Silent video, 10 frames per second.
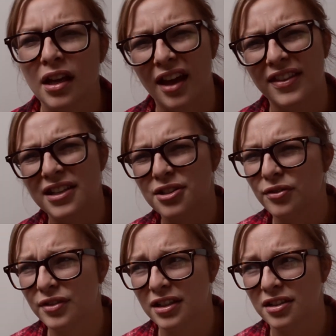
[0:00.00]
it's
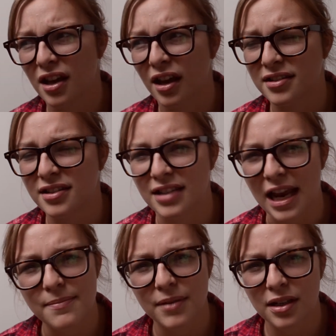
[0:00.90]
often a
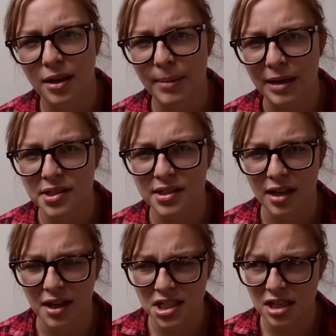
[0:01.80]
statement about
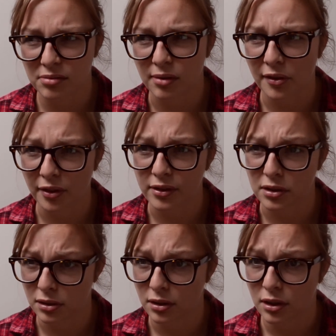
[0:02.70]
society rather
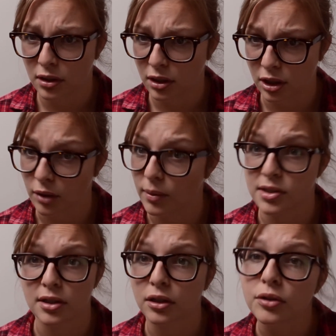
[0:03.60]
than, you know, a
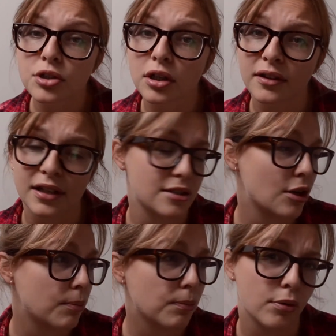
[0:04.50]
solution. There's
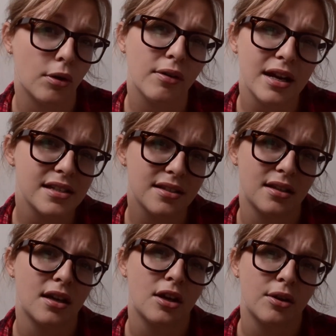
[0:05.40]
no progress
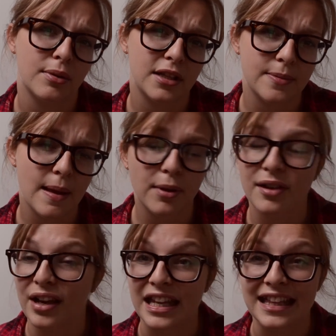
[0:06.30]
with these people.
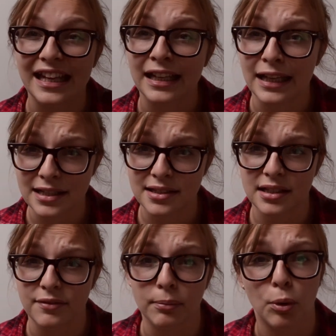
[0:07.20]
If anything, it's
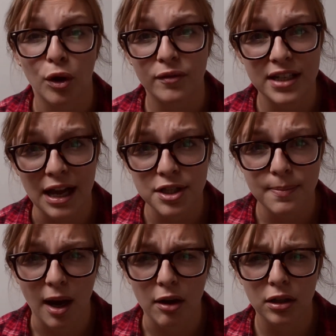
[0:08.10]
even more of a down
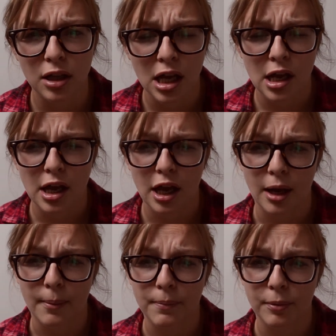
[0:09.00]
spiral.
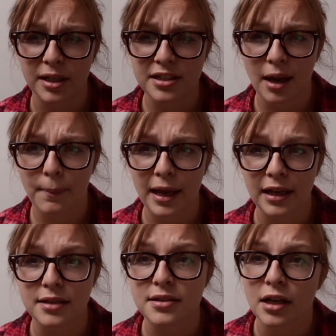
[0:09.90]
But while
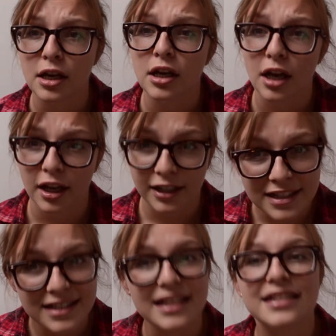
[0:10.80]
Taipei is a
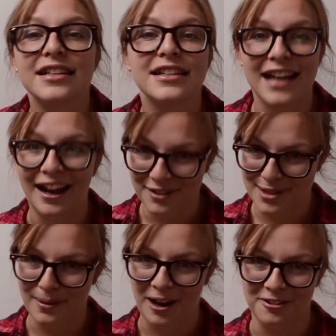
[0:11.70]
consistent down
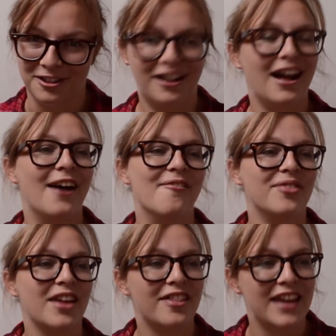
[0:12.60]
spiral,
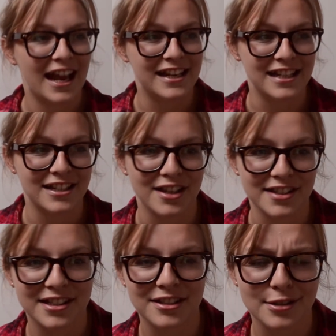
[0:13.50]
at the end it
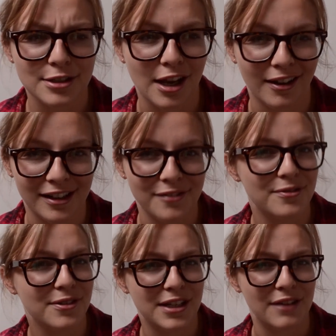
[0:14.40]
does kind of
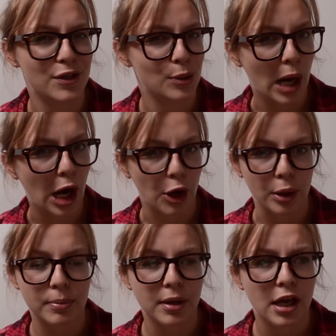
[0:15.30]
give you
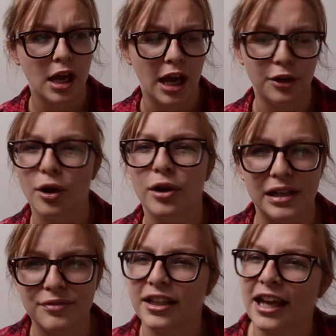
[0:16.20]
hope, and not
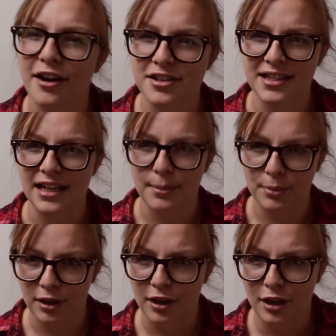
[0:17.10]
only for the characters in it,
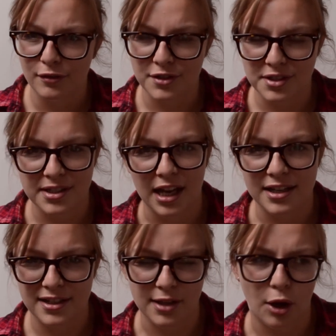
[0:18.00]
but for
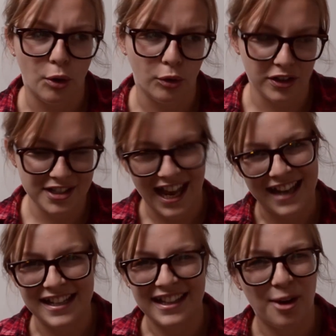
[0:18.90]
society as a whole that's
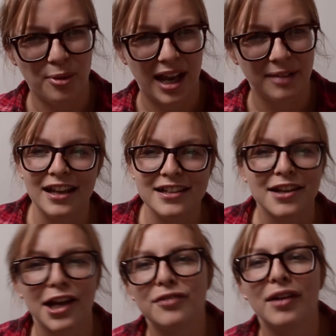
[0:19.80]
heading that way. It's
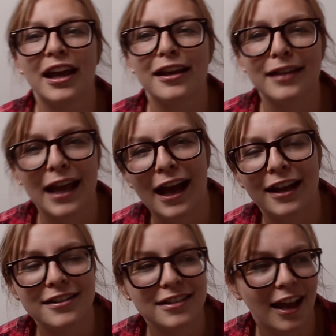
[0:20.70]
kind of like they
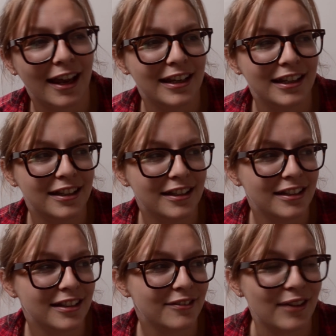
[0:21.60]
had a
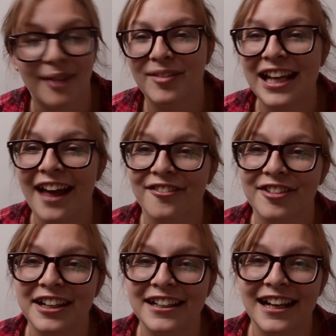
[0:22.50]
family
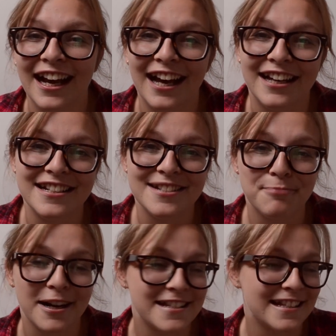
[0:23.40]
gathering and
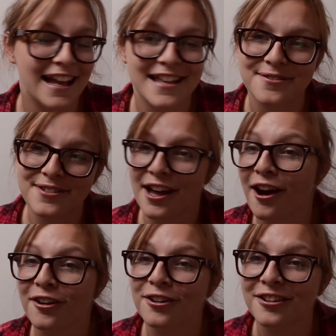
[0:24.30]
Bret Easton Ellis was the
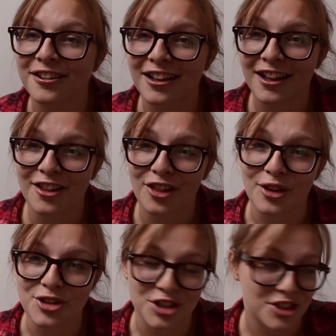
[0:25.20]
uncle
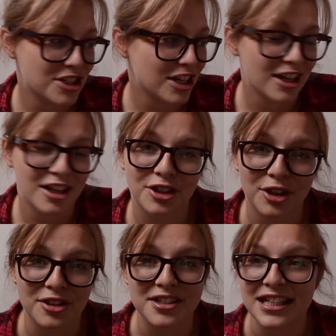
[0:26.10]
that just
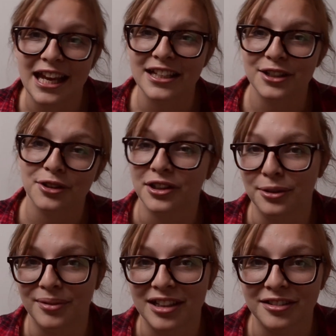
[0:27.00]
couldn't see any good in
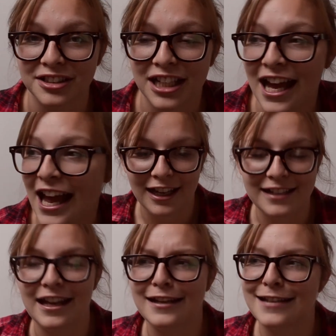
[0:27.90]
the world,
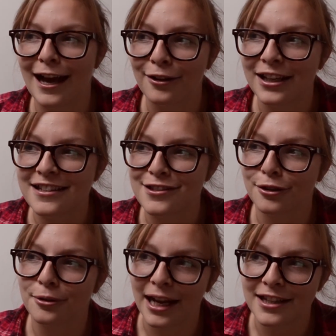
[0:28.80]
and Tao Lin's
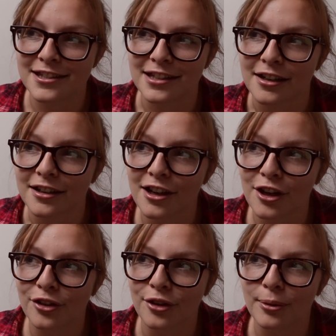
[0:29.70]
the grandson
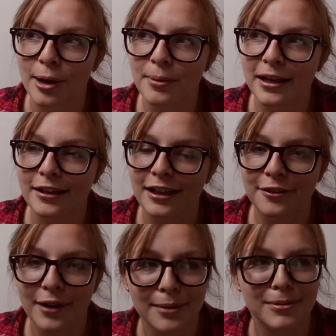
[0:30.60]
that, while being
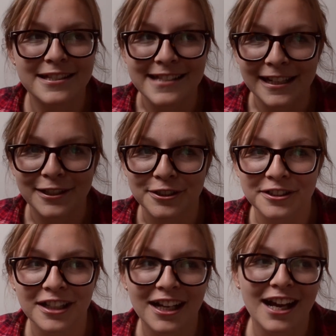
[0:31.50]
incredibly cynical,